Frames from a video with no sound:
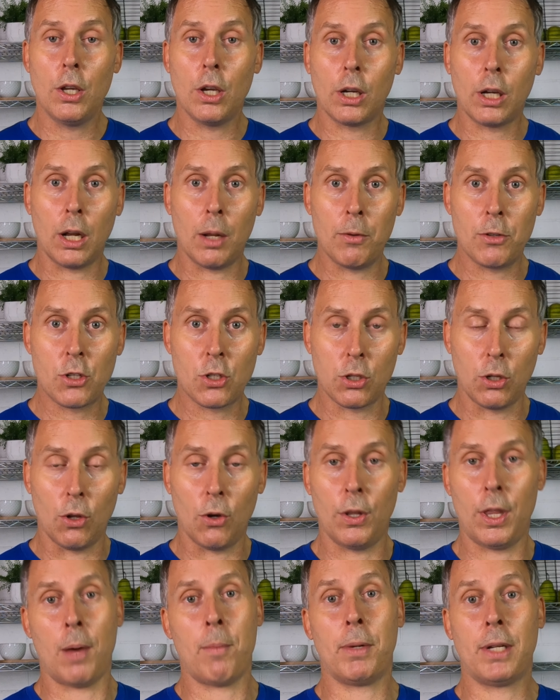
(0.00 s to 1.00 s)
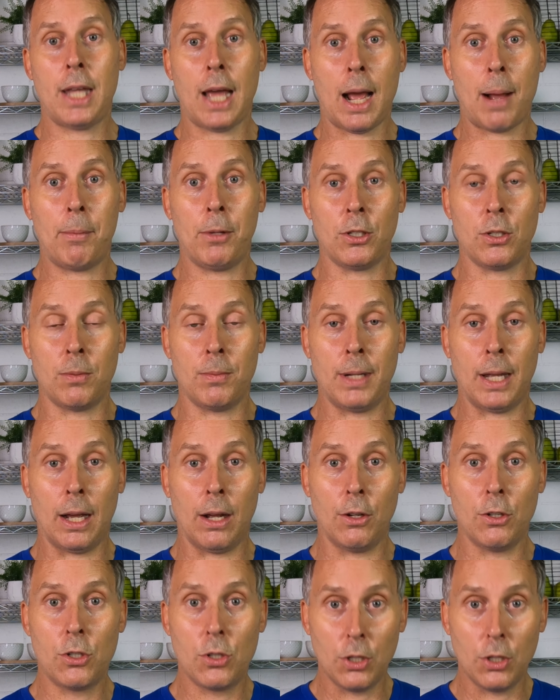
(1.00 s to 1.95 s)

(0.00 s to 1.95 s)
you're going to slow that metabolism down.